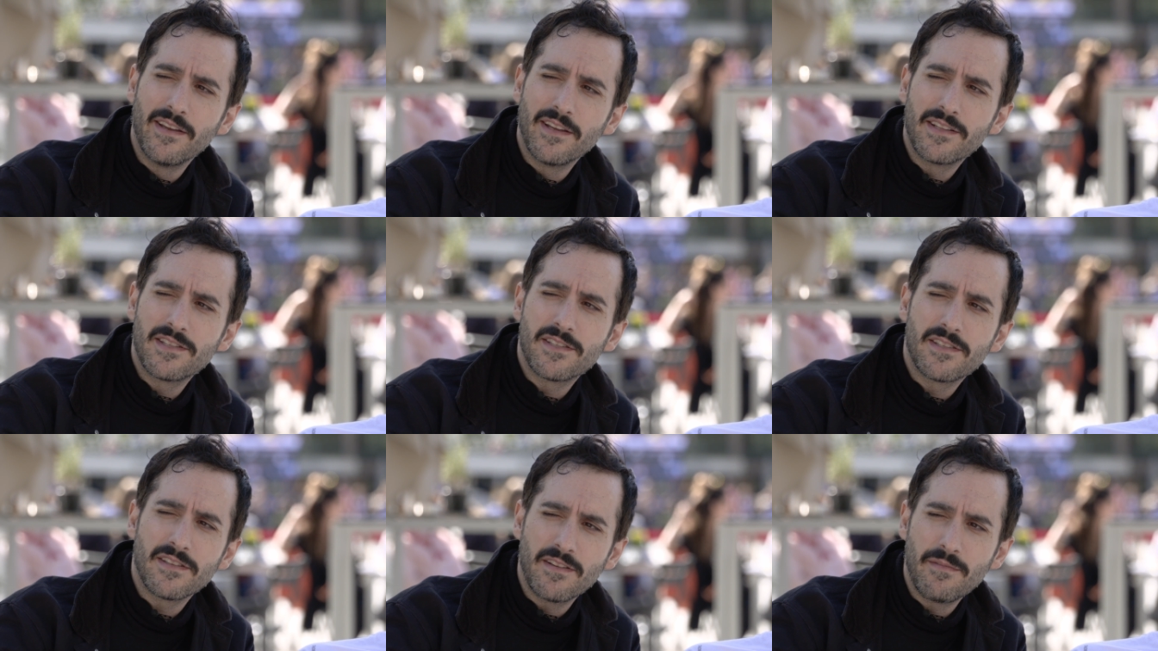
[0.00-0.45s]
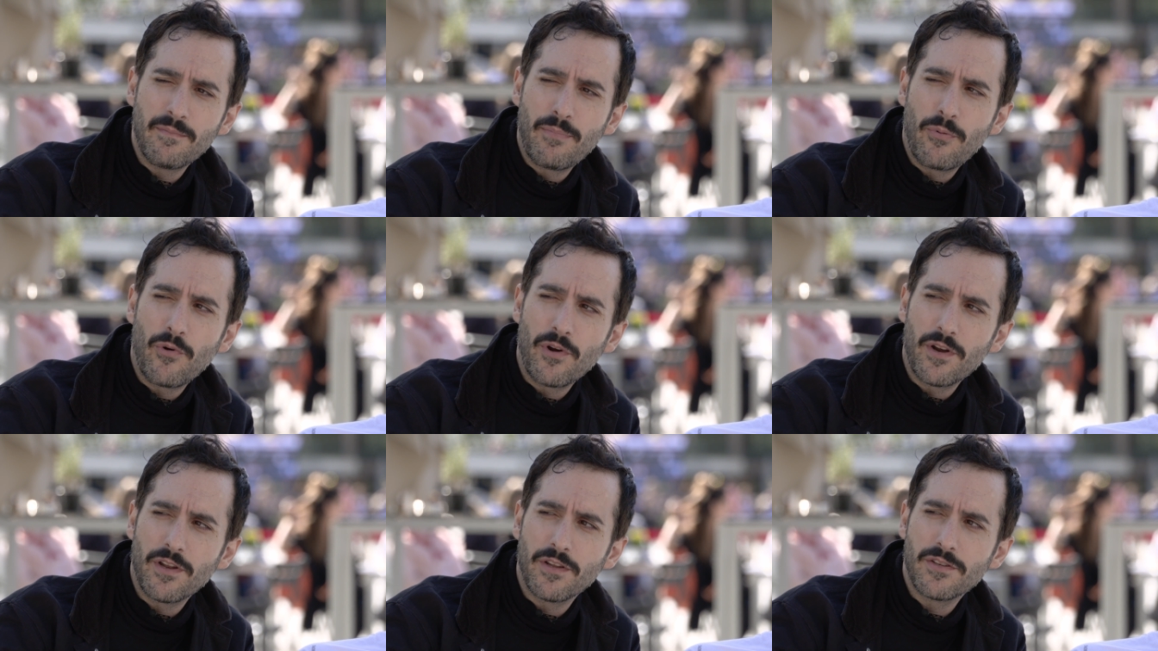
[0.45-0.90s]
it's
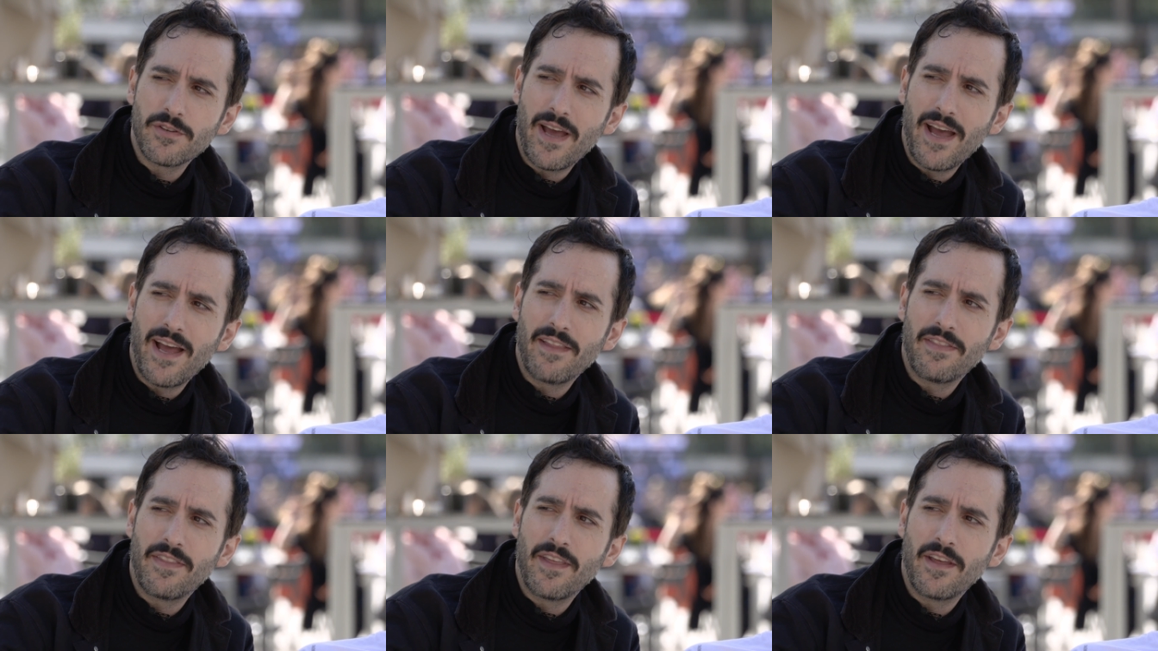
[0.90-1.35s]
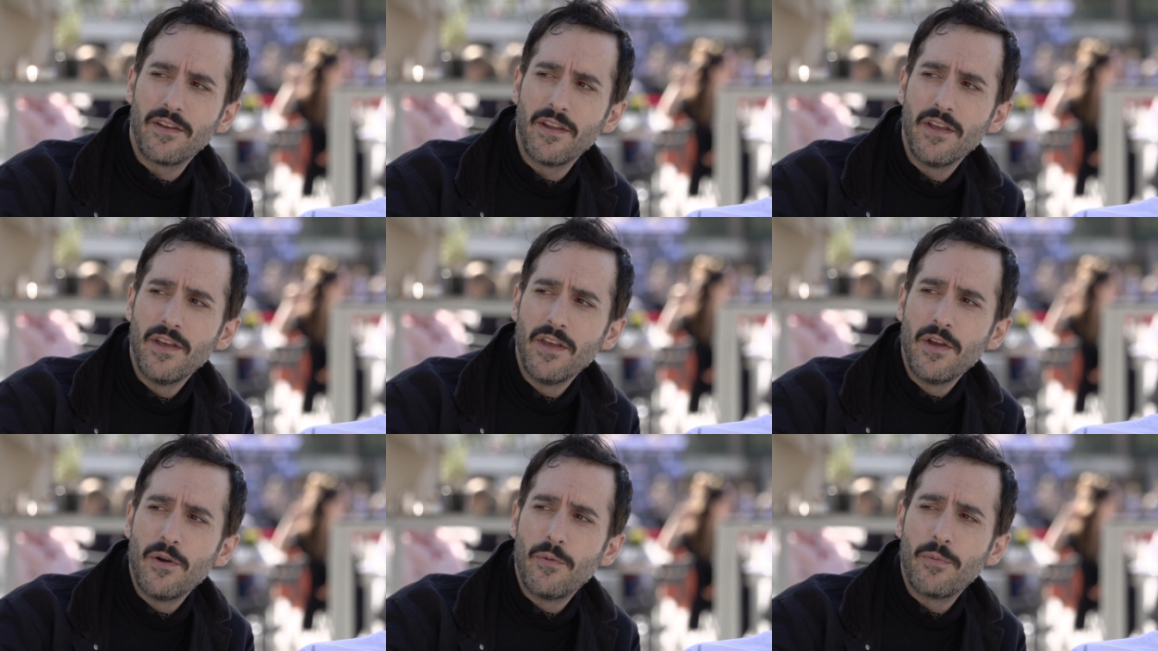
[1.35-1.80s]
important to add that
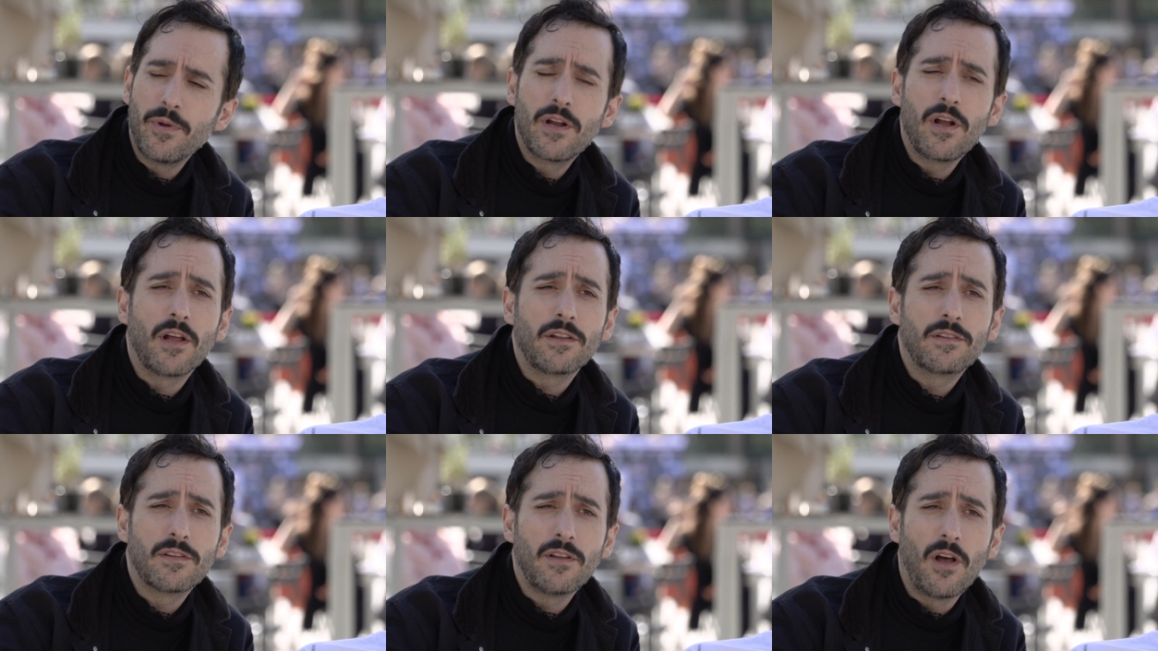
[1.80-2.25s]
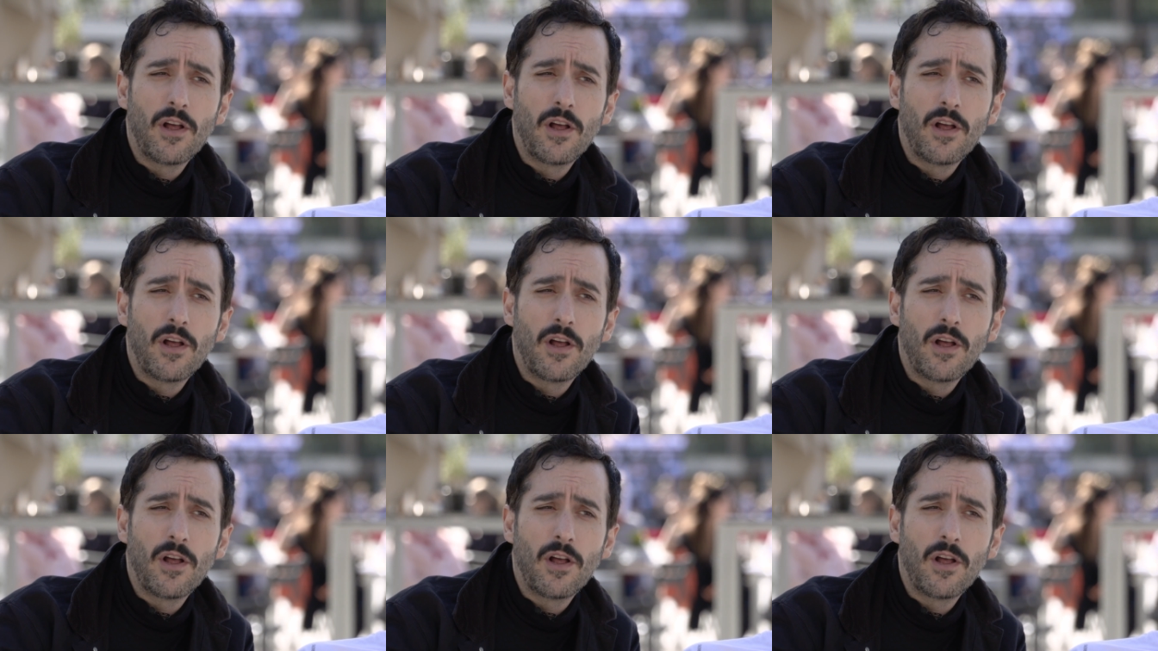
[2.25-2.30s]
we got